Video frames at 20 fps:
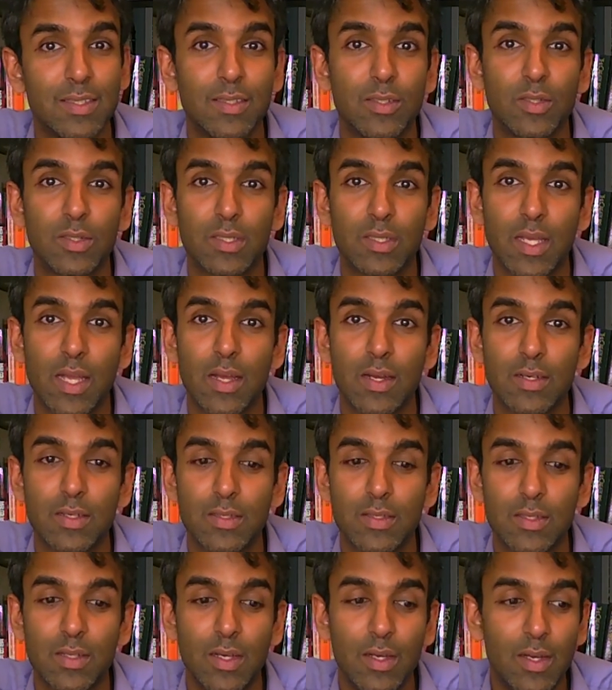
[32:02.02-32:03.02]
that are
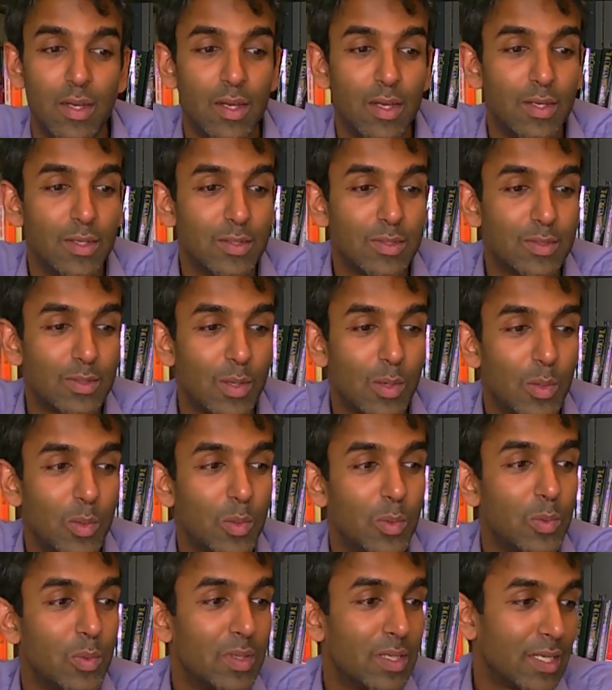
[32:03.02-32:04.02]
scarce.
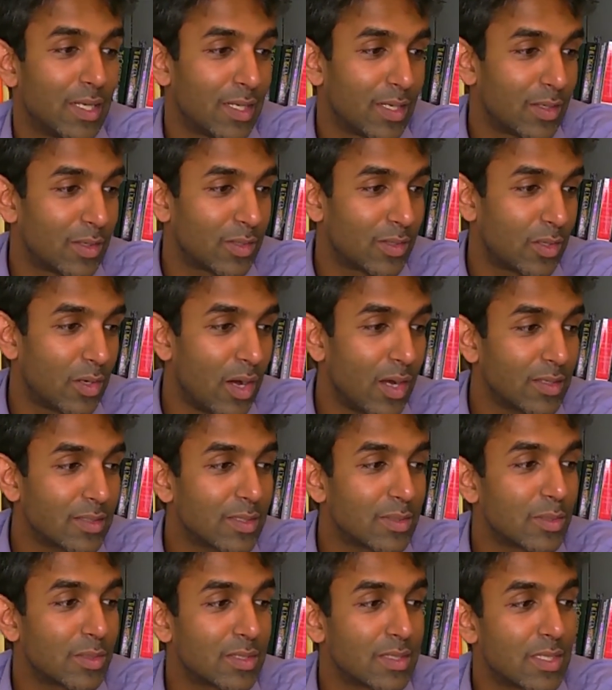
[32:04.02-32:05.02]
So
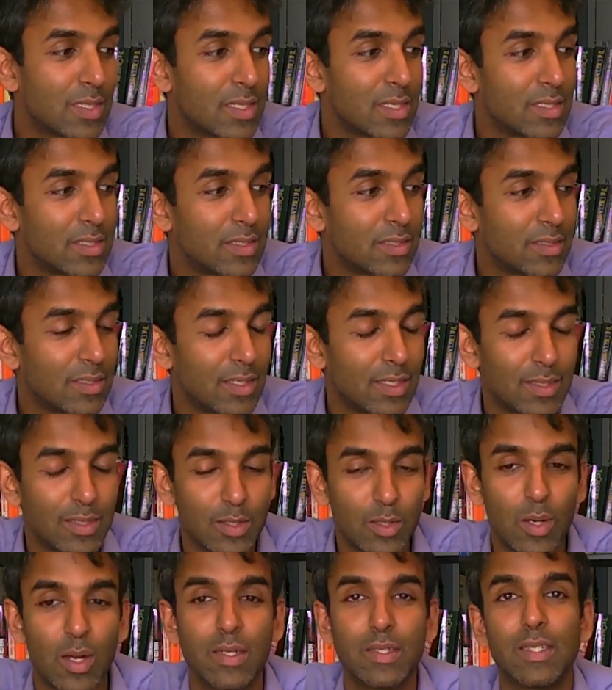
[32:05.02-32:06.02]
Cox looks at this in
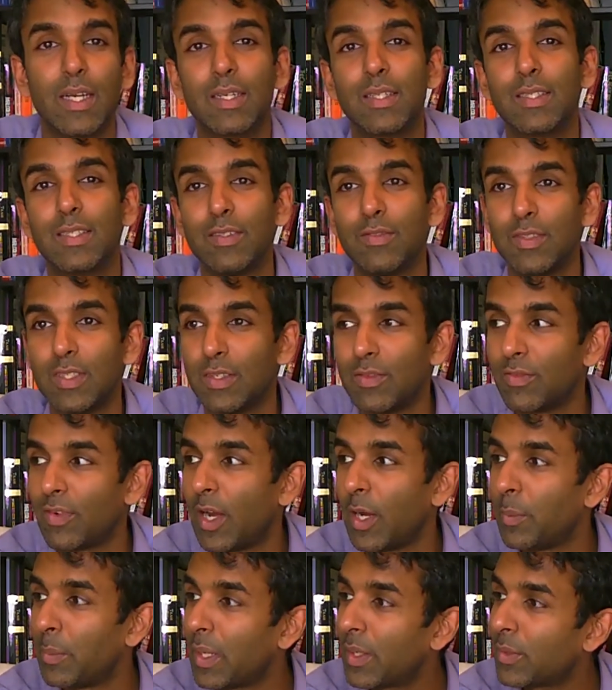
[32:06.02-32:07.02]
the context of the
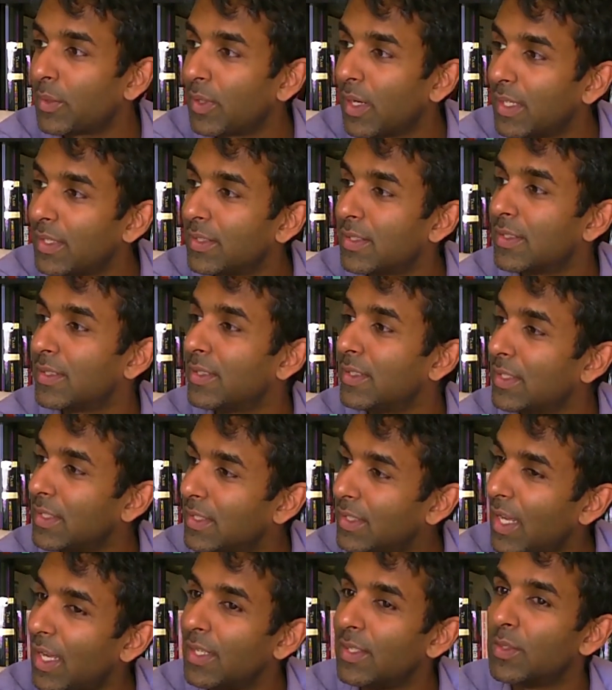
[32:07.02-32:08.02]
environmental crisis and he
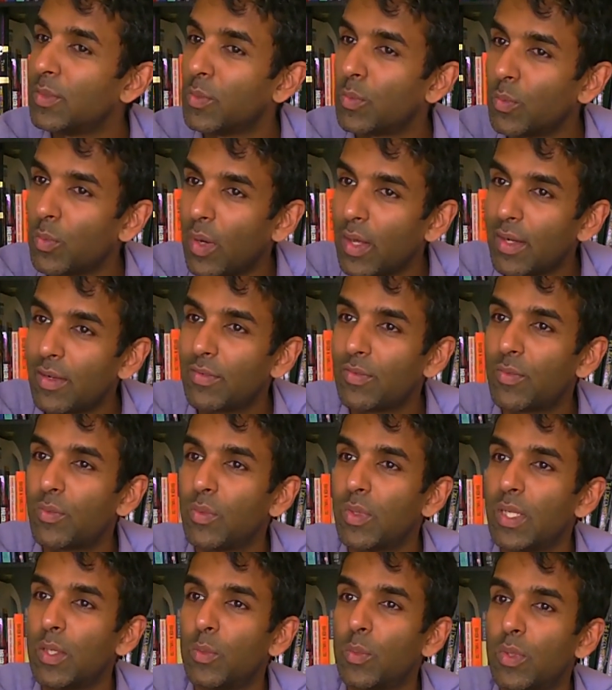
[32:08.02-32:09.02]
says, what if
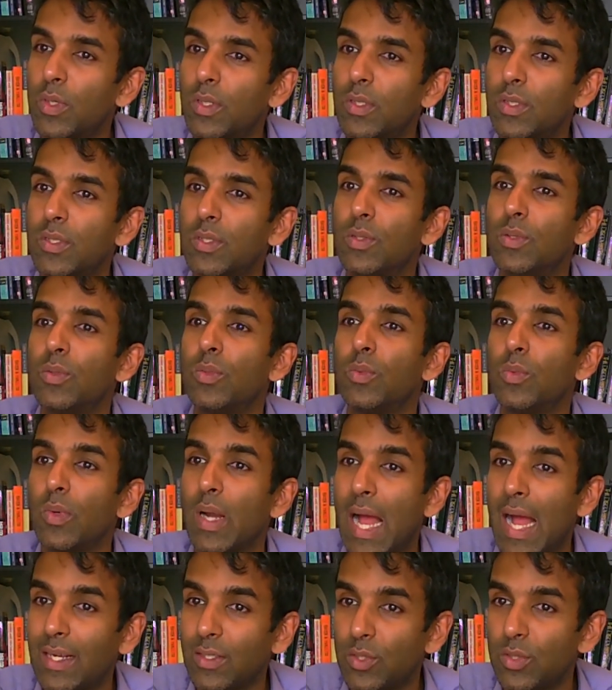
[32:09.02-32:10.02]
we were to
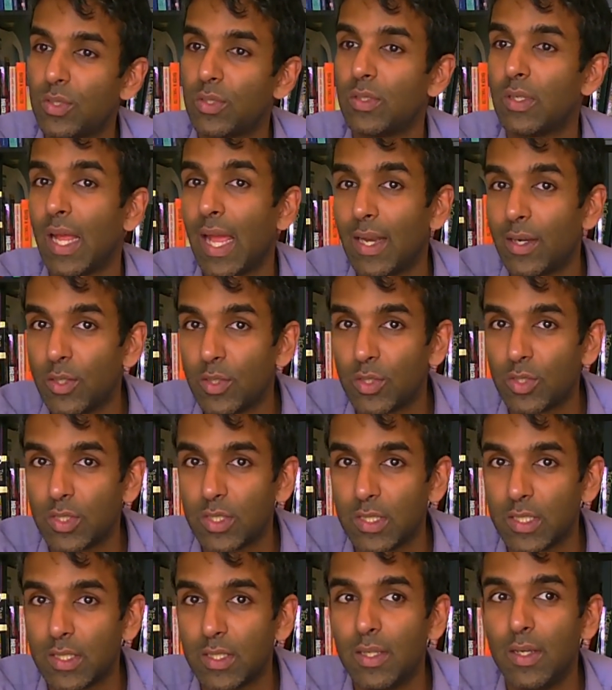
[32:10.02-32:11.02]
ration
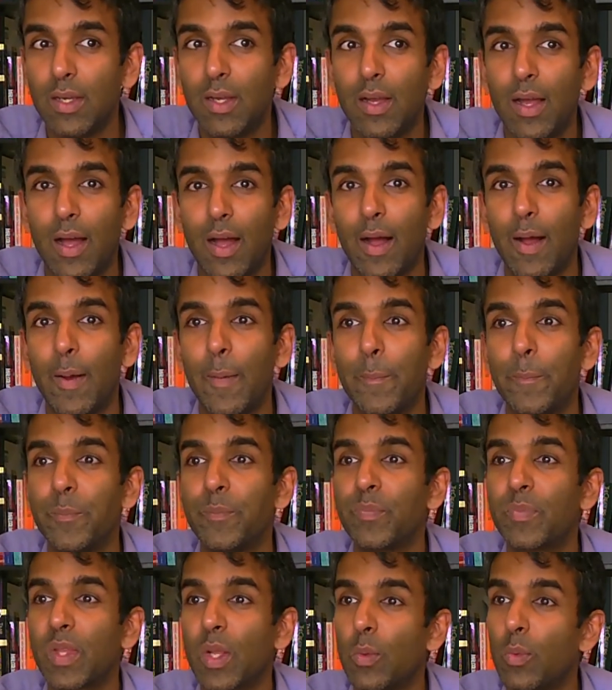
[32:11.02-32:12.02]
energy? Um,
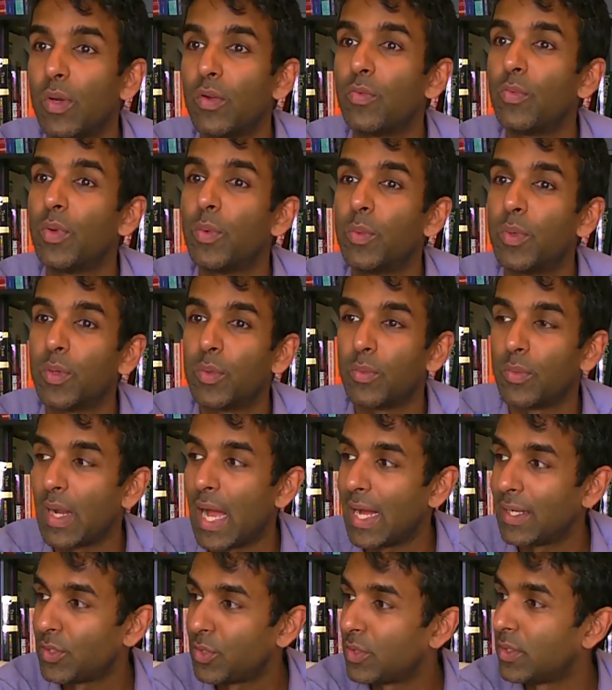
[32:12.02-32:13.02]
what if we were to
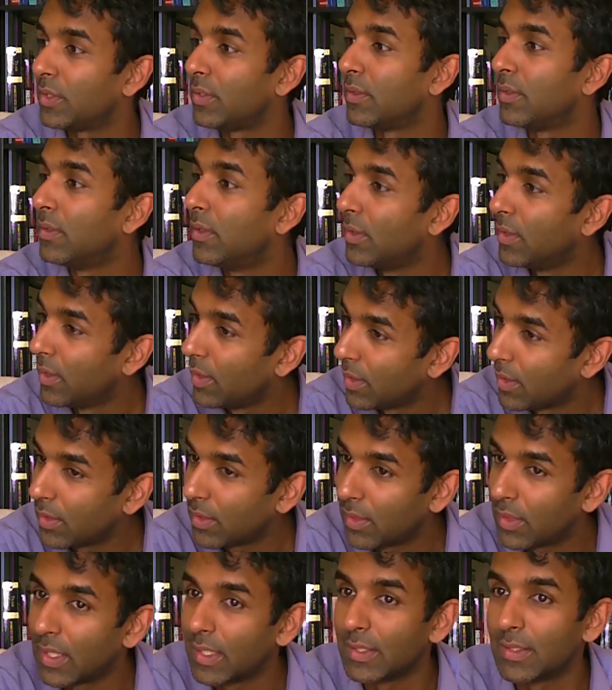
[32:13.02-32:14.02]
ration
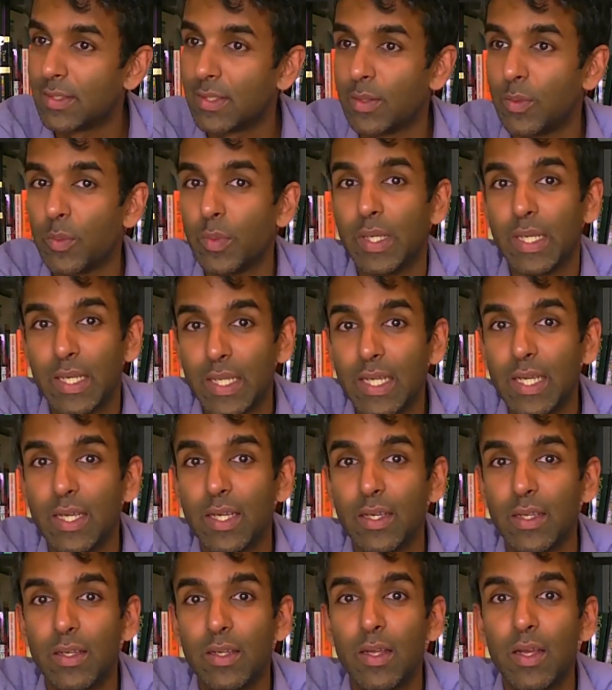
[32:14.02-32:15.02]
things that we
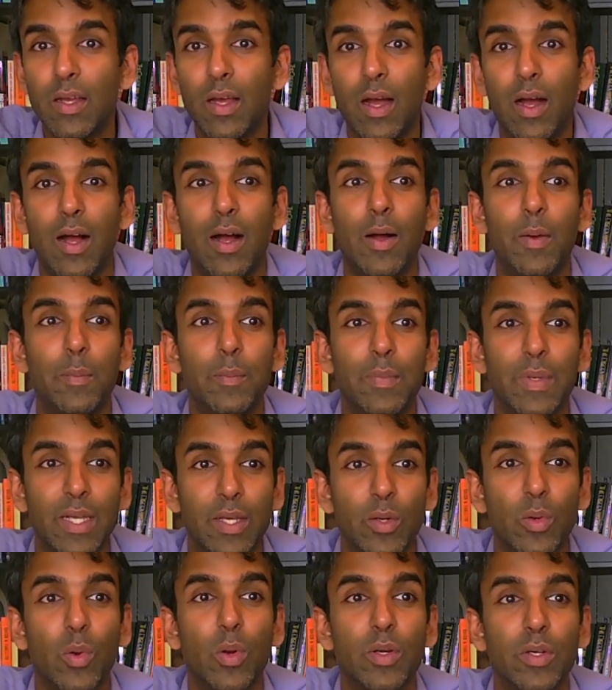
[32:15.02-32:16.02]
need um,
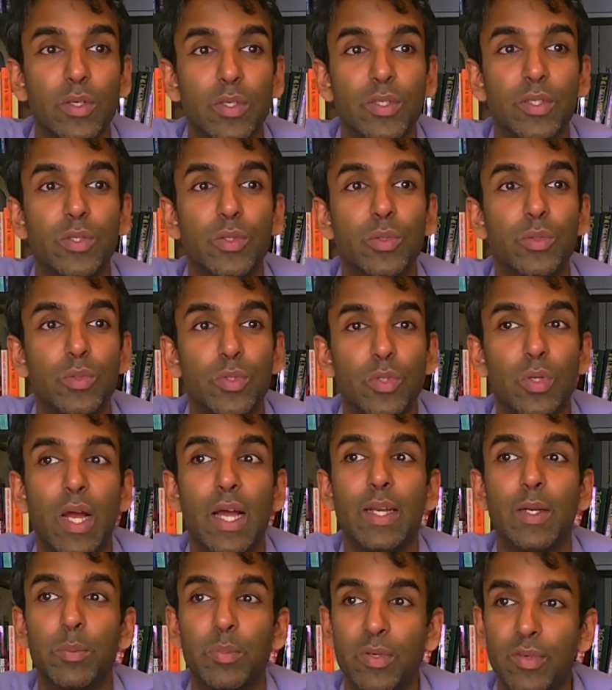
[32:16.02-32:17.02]
in order to
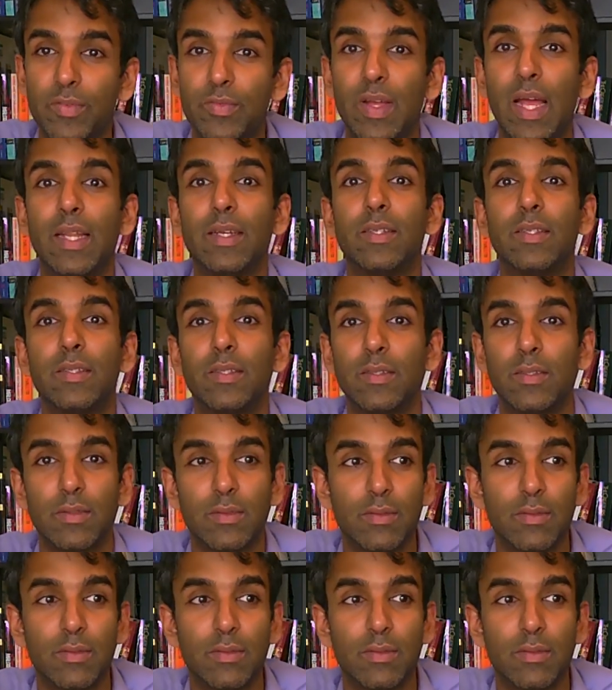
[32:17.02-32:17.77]
try to prevent